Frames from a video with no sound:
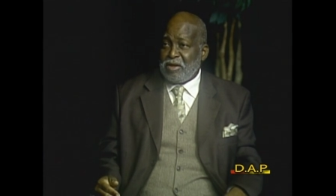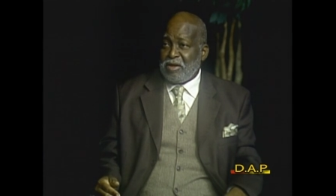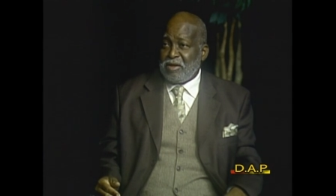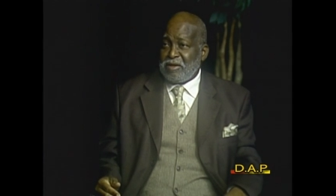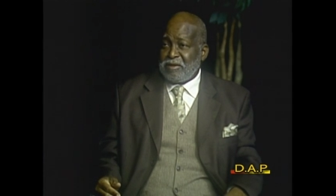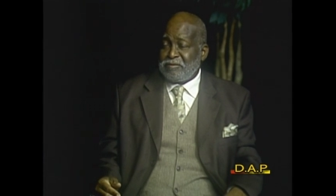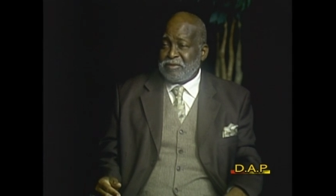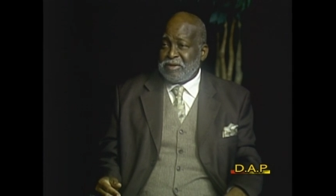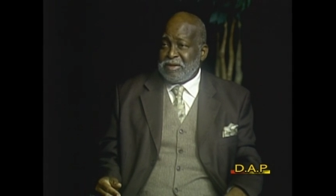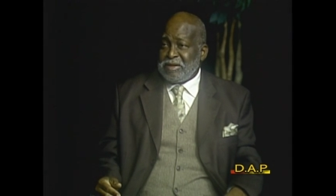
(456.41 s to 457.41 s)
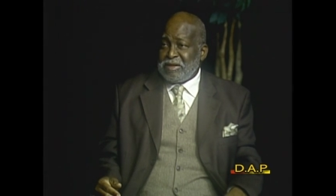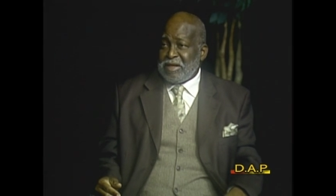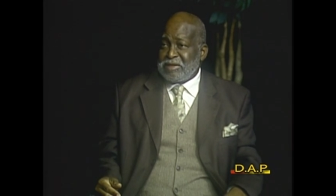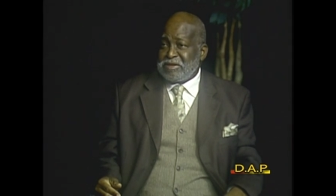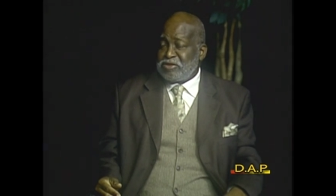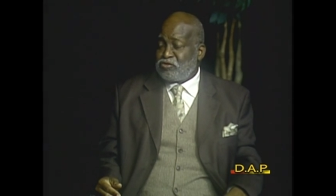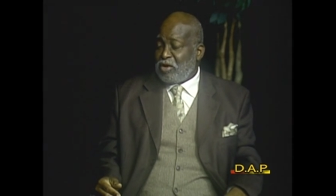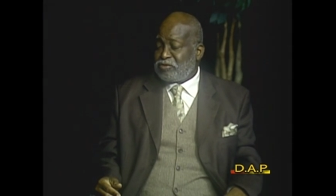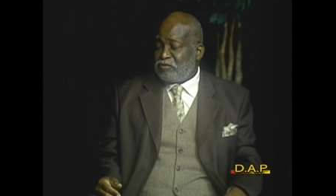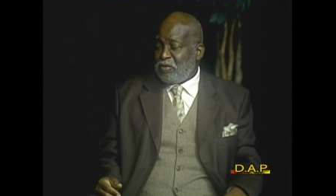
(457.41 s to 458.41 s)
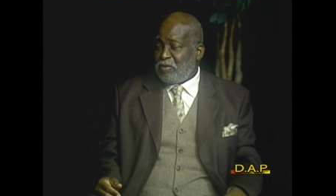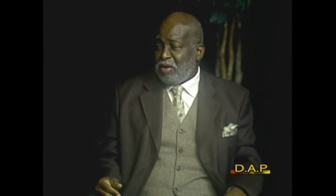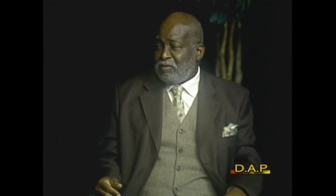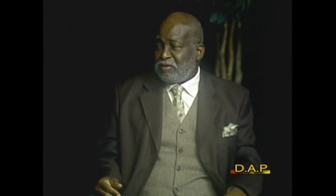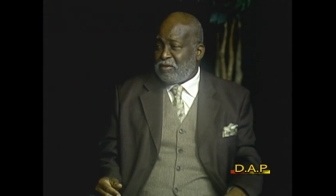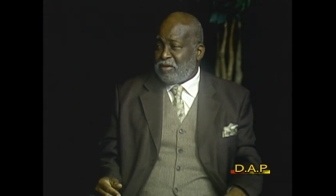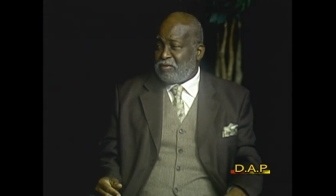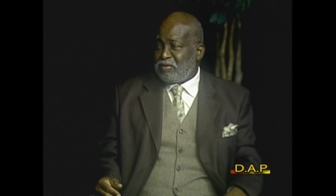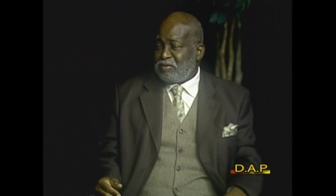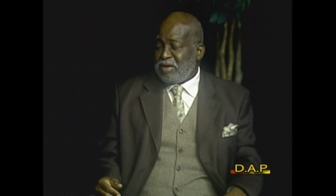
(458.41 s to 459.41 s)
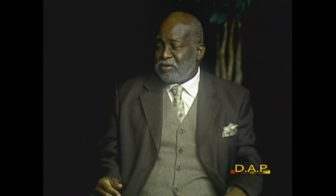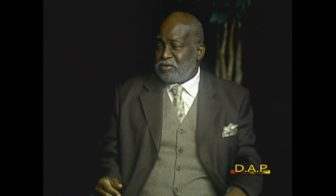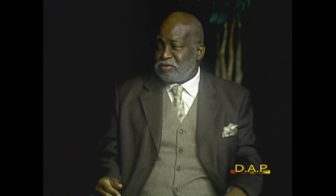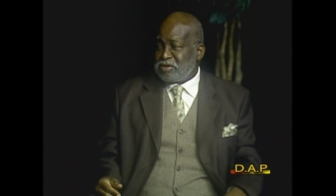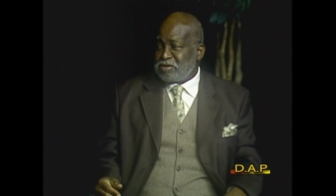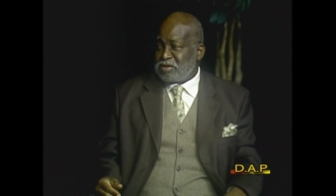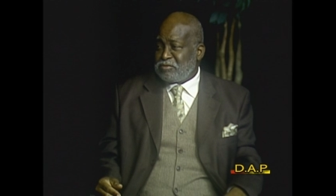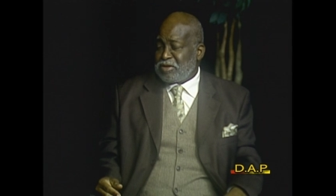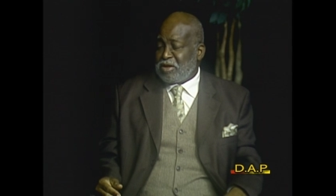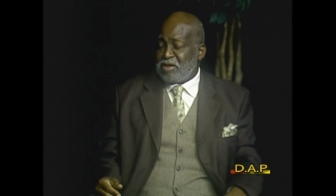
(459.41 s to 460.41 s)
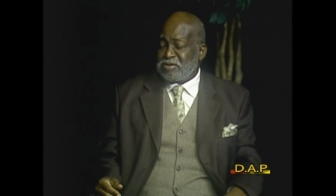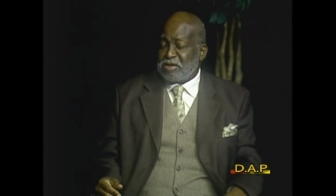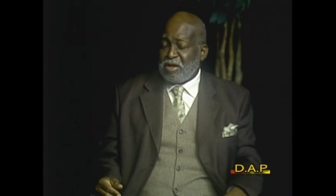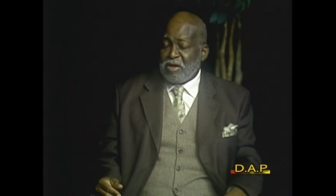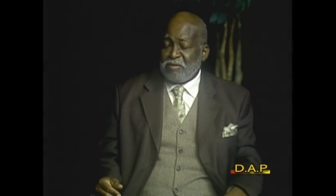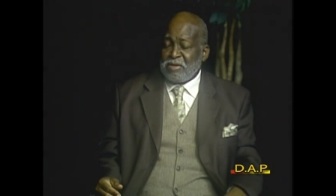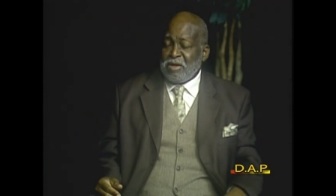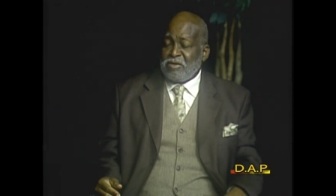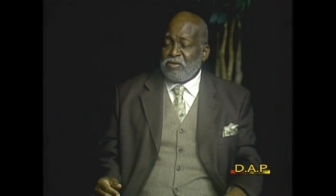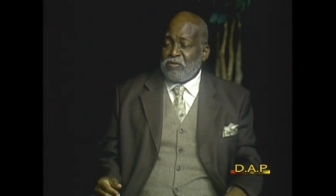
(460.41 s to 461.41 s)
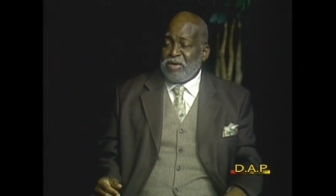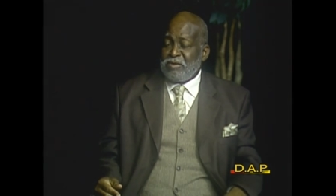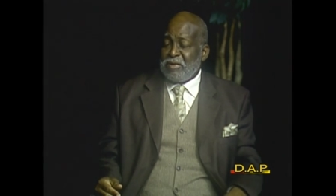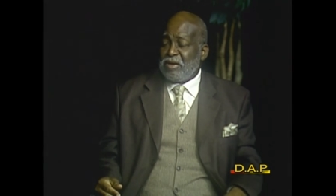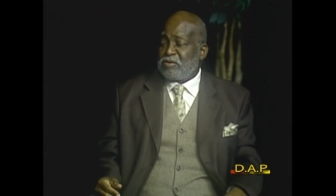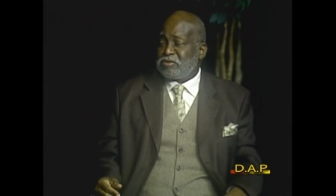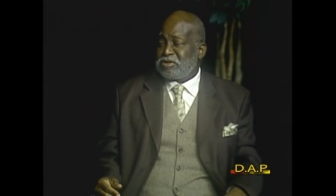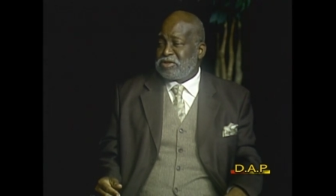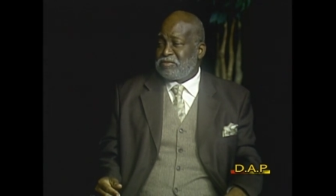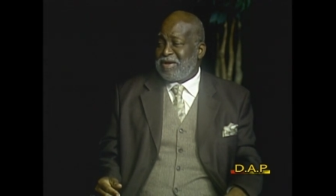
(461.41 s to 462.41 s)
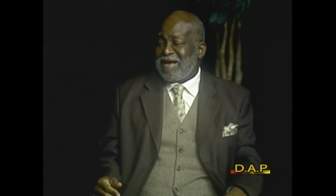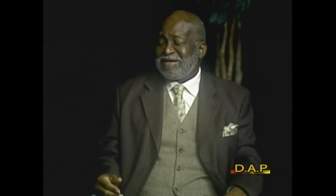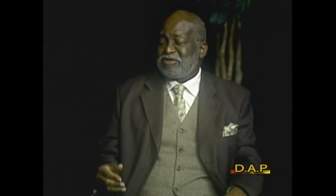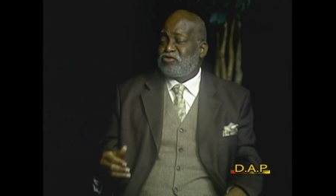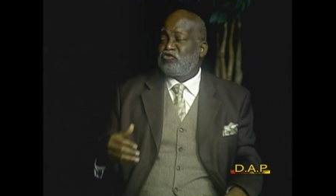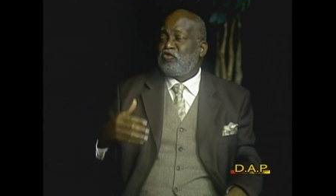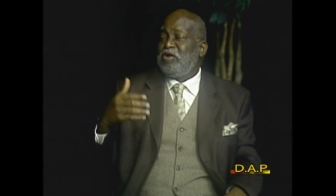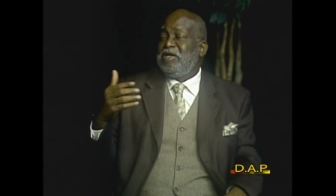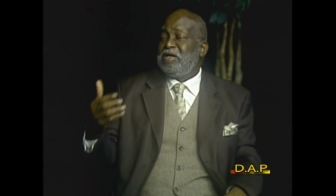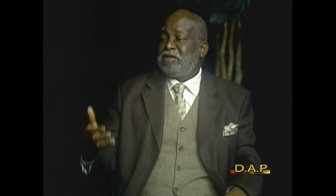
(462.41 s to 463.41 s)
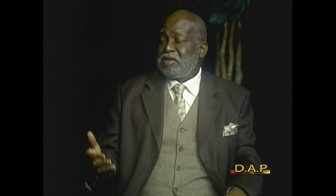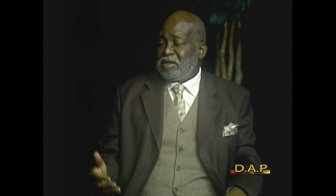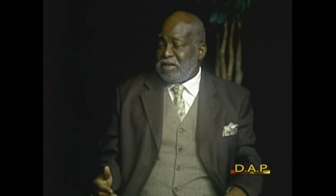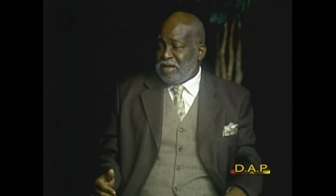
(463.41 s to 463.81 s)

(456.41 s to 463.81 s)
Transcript: Uh, um, uh, distrustful of, of, of, the medical system because of the way the medical system has treated